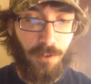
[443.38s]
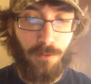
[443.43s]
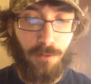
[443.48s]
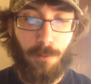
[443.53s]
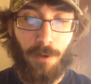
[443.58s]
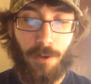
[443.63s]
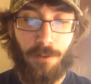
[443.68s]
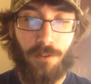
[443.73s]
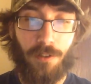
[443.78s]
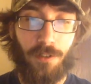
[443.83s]
that
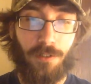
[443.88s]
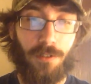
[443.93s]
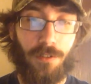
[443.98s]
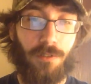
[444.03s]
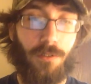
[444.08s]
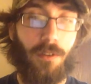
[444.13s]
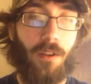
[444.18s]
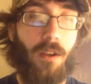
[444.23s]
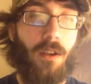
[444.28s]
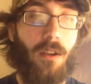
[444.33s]
about does
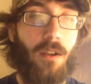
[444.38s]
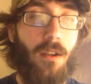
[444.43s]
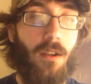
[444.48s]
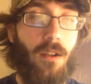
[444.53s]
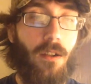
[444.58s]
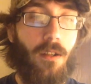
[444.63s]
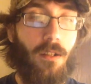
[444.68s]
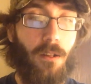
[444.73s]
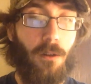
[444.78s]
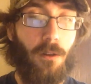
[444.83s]
it.
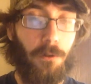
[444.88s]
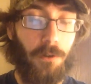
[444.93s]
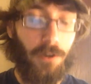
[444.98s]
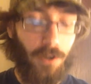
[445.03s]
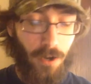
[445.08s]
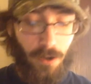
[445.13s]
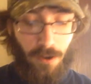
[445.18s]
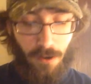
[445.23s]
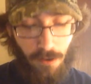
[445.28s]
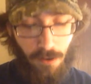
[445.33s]

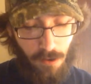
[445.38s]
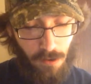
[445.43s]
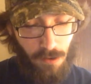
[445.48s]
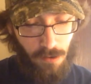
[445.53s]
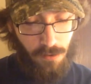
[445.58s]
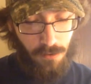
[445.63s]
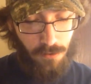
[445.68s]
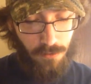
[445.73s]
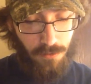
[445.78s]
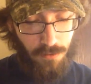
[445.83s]
Okay,
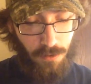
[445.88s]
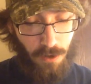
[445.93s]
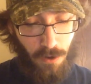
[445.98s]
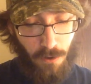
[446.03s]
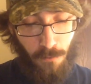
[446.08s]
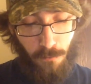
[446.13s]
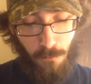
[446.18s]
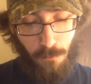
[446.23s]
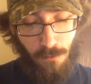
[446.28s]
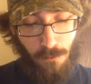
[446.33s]

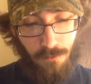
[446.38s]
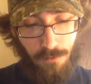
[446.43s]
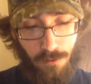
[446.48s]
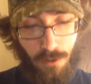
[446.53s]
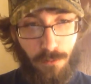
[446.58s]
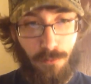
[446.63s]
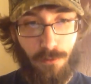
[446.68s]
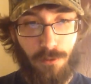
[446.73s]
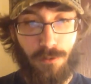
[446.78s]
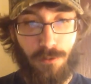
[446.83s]
so
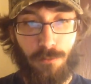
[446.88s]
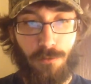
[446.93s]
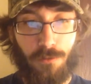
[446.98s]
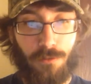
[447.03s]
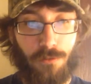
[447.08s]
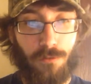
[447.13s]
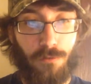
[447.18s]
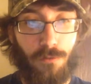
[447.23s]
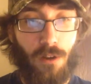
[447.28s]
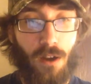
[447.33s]
number of
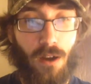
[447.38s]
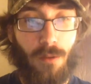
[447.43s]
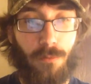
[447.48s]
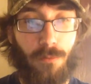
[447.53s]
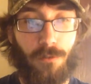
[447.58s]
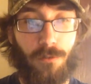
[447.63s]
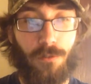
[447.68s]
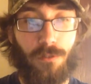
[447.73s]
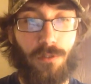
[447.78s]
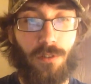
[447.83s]

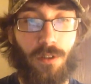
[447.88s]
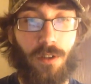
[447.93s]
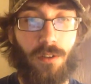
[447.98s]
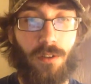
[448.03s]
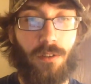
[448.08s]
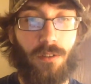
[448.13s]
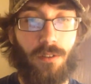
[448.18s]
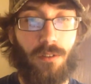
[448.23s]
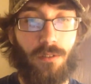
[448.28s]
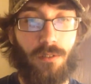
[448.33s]
subscribers
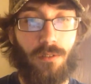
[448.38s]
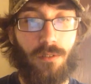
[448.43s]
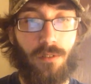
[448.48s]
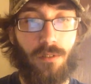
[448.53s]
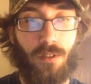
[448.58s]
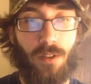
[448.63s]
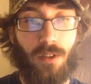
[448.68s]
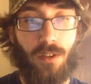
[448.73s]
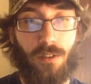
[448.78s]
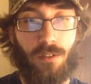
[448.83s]

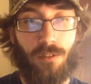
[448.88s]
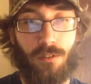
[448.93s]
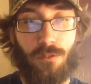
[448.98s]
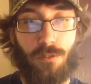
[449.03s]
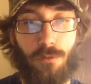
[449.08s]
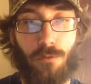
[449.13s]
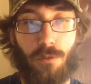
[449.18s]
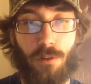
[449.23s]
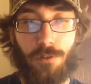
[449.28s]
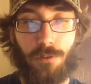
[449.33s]
is
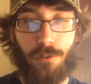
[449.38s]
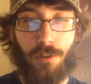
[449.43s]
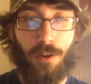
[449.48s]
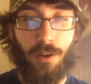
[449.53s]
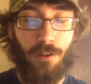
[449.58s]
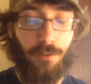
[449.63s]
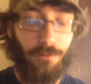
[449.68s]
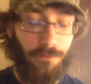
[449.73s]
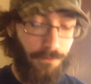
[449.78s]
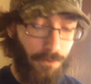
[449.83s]

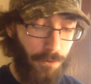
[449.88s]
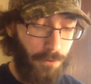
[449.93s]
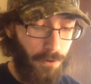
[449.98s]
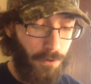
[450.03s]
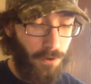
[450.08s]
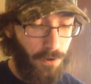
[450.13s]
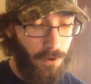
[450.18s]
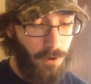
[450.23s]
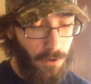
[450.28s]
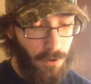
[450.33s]

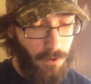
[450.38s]
284,